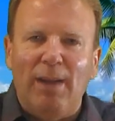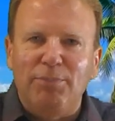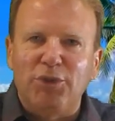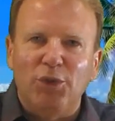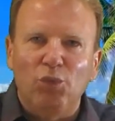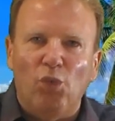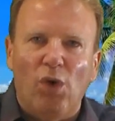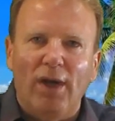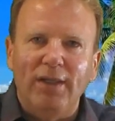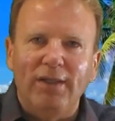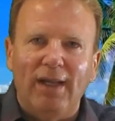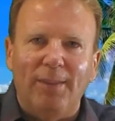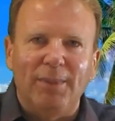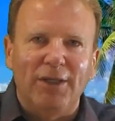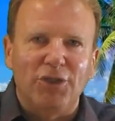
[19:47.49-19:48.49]
Option
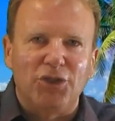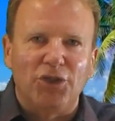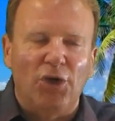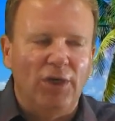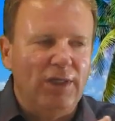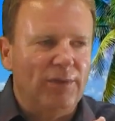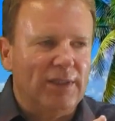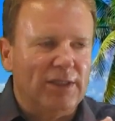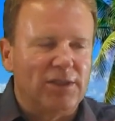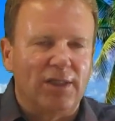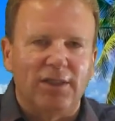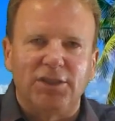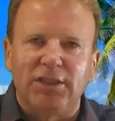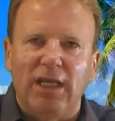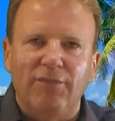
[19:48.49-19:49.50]
one, I'm going to show you, that's
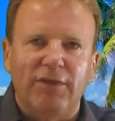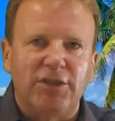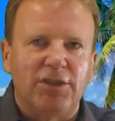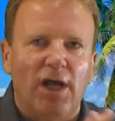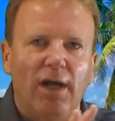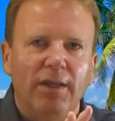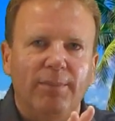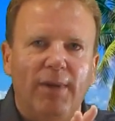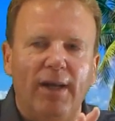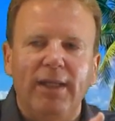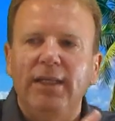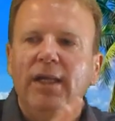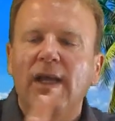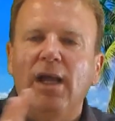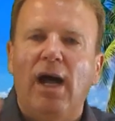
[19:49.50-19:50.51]
going to save a ton of
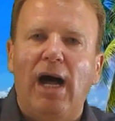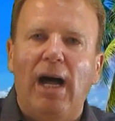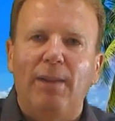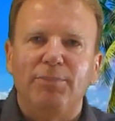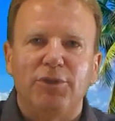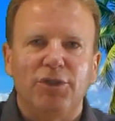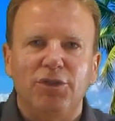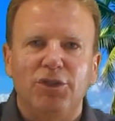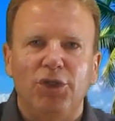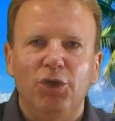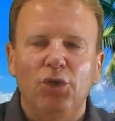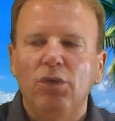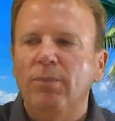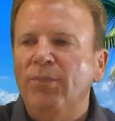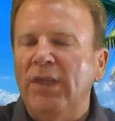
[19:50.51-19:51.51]
money. Option
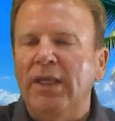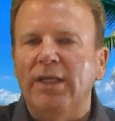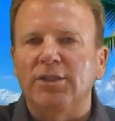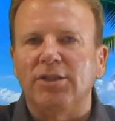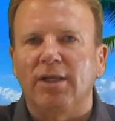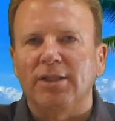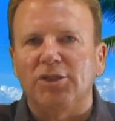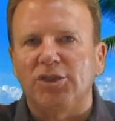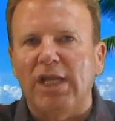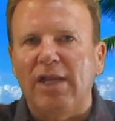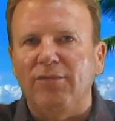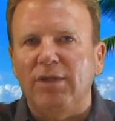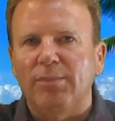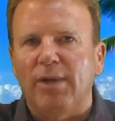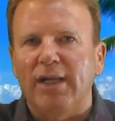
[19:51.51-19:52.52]
two is going to
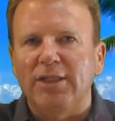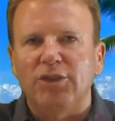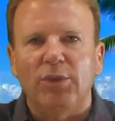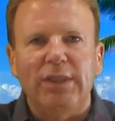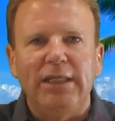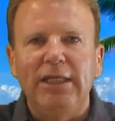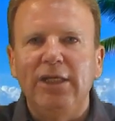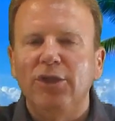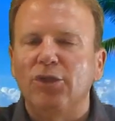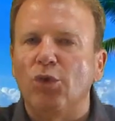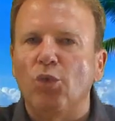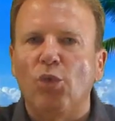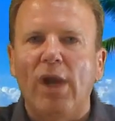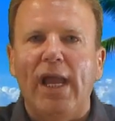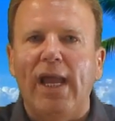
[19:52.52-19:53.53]
save you money. So
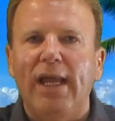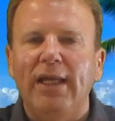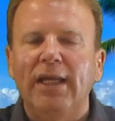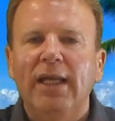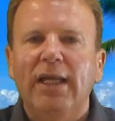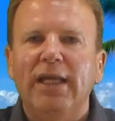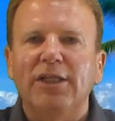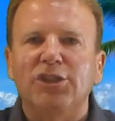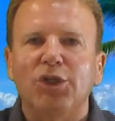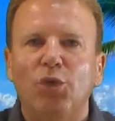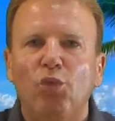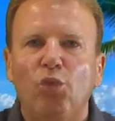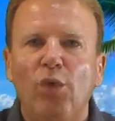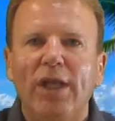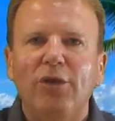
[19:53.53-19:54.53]
either way, it's a
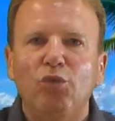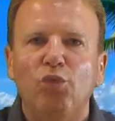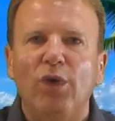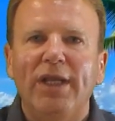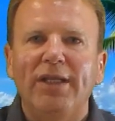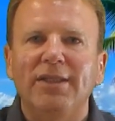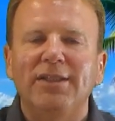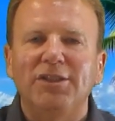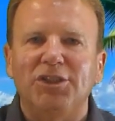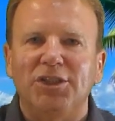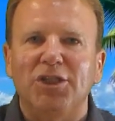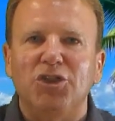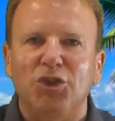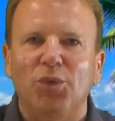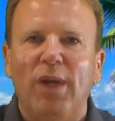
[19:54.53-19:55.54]
win-win
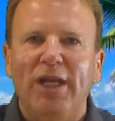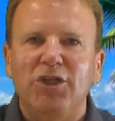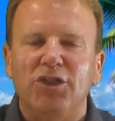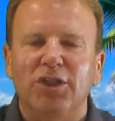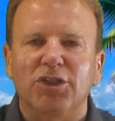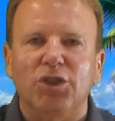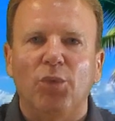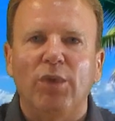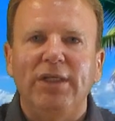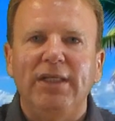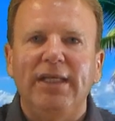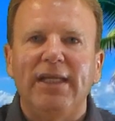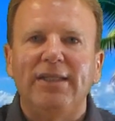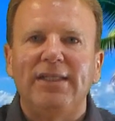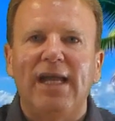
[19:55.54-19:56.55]
situation. So when you
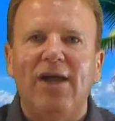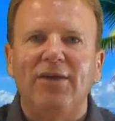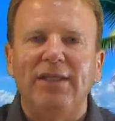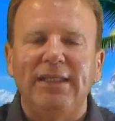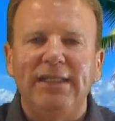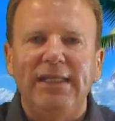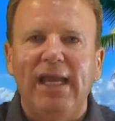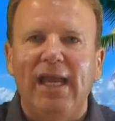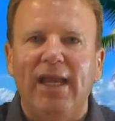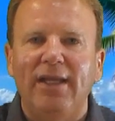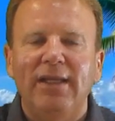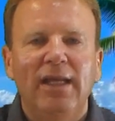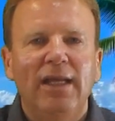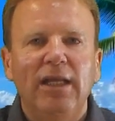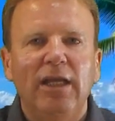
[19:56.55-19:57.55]
get down to the
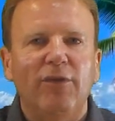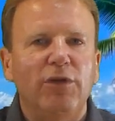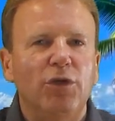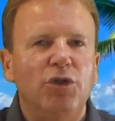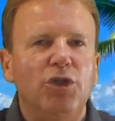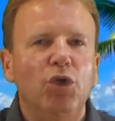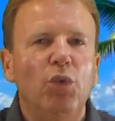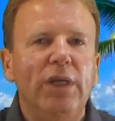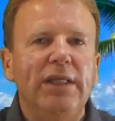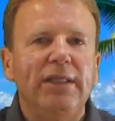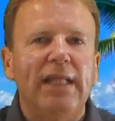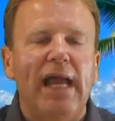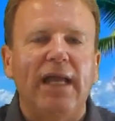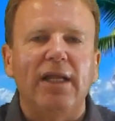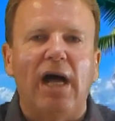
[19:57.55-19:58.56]
end, if you're
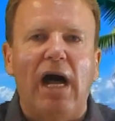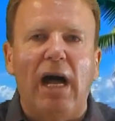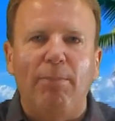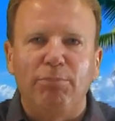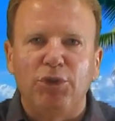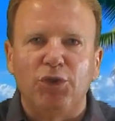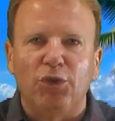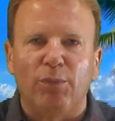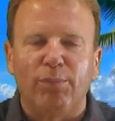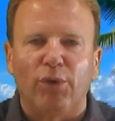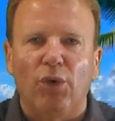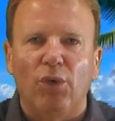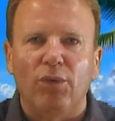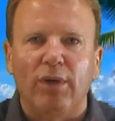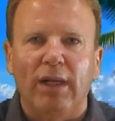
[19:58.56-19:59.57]
doing that optional
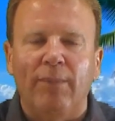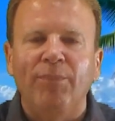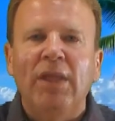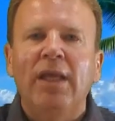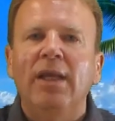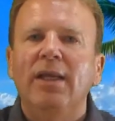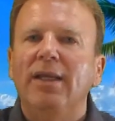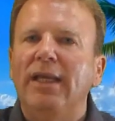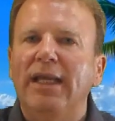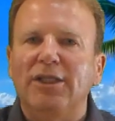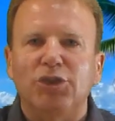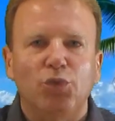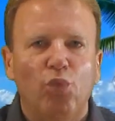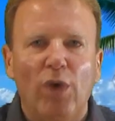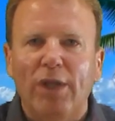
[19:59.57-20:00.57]
program,
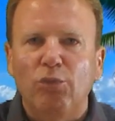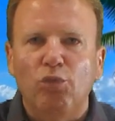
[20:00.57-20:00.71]
it's